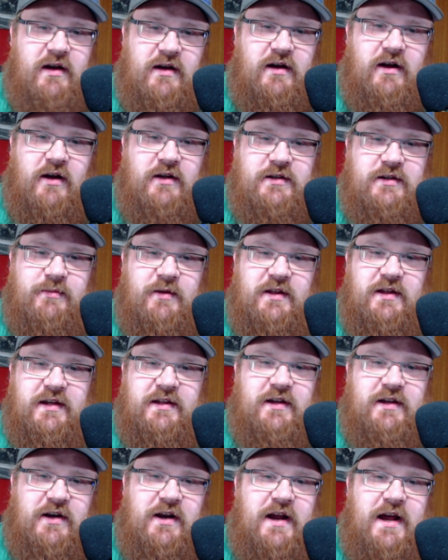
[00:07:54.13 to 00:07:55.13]
ultimately
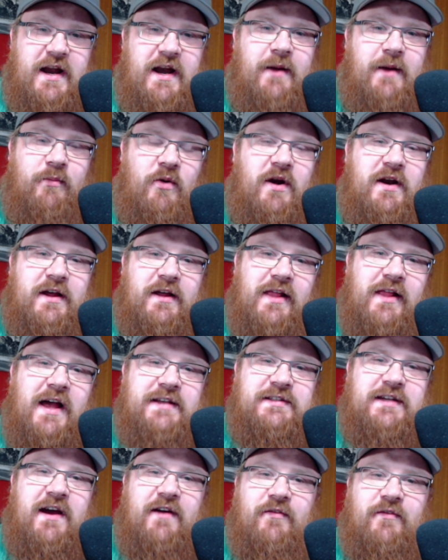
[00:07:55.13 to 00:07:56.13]
they're going to end up wanting
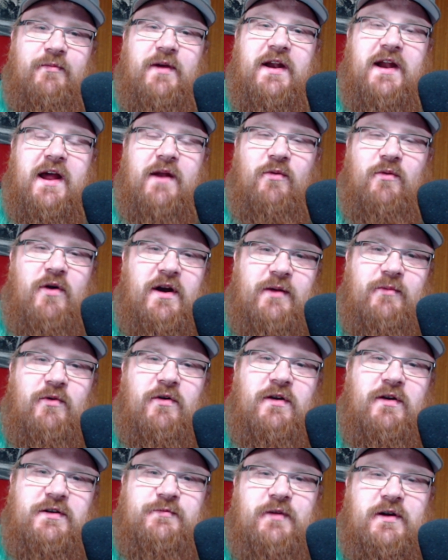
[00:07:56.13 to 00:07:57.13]
less government and wanting
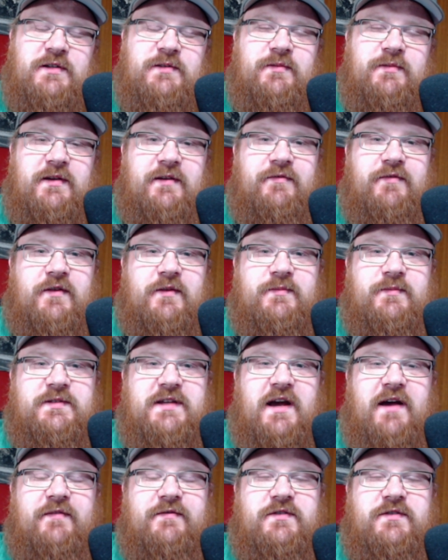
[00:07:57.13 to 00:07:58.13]
more responsibility for
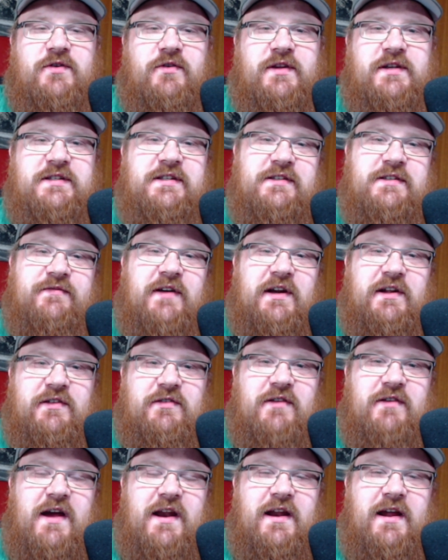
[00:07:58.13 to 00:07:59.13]
themselves. So this is very
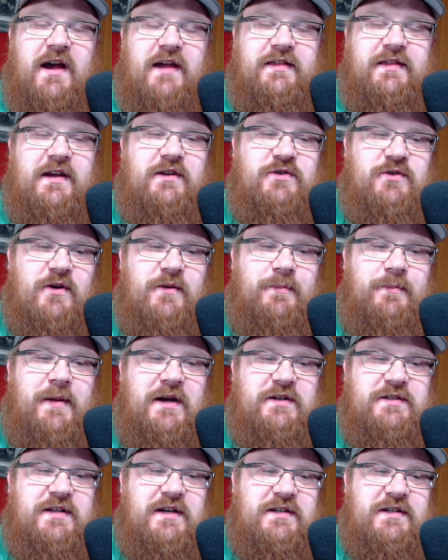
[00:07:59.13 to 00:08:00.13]
threatening. I think Jordan
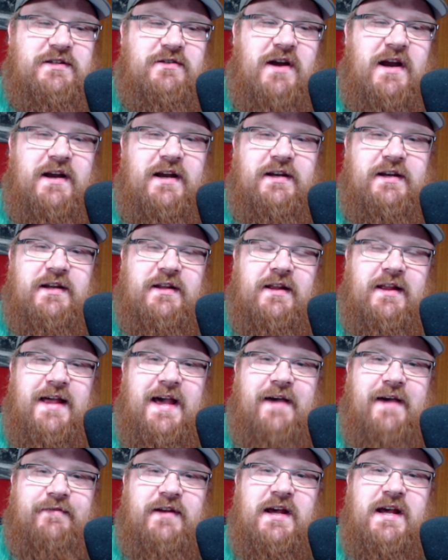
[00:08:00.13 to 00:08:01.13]
Peterson is threatening to the
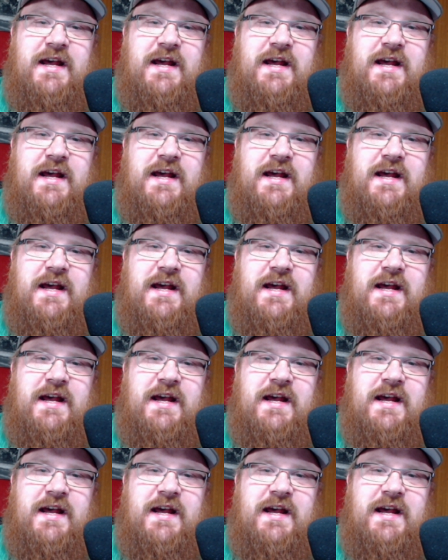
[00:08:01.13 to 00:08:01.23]
left.